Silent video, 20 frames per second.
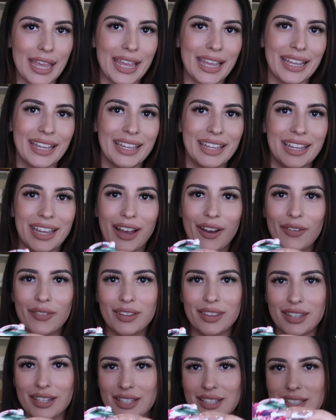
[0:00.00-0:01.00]
hanging out
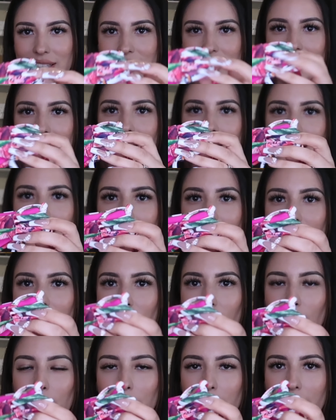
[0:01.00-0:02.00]
in this
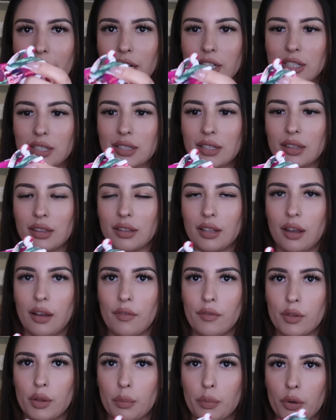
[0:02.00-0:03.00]
um, but i just
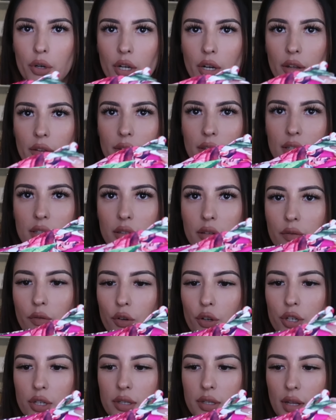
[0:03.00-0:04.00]
love the print on this
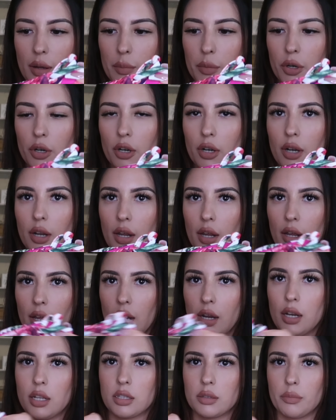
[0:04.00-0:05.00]
for summer
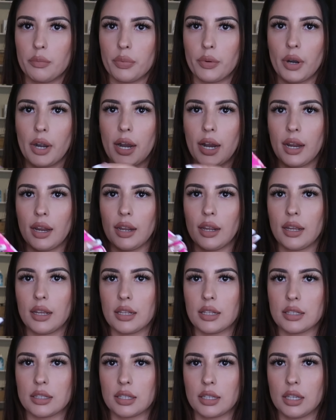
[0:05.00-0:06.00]
it's bright
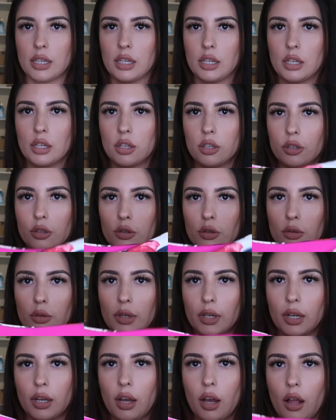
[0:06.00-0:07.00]
it's cute
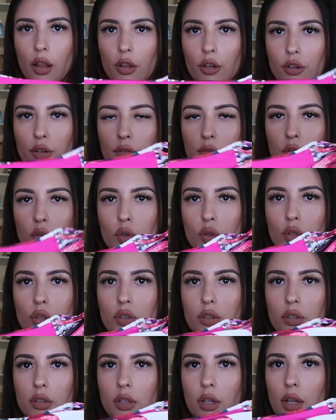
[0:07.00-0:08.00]
and
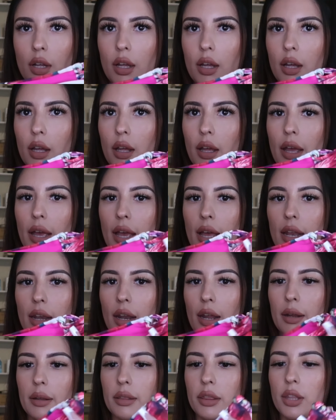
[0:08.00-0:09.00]
colorful and
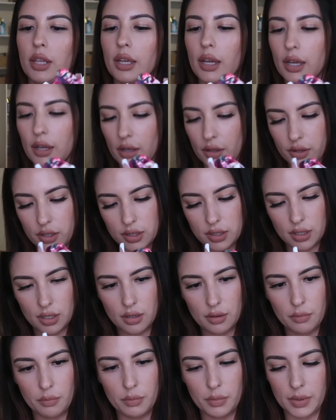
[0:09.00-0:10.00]
i think i got this
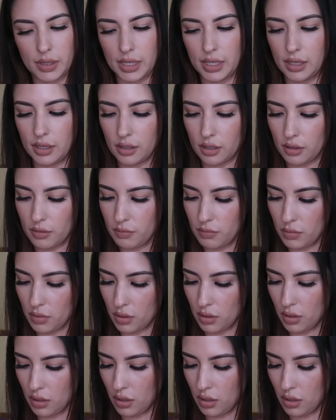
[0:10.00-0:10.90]
in a medium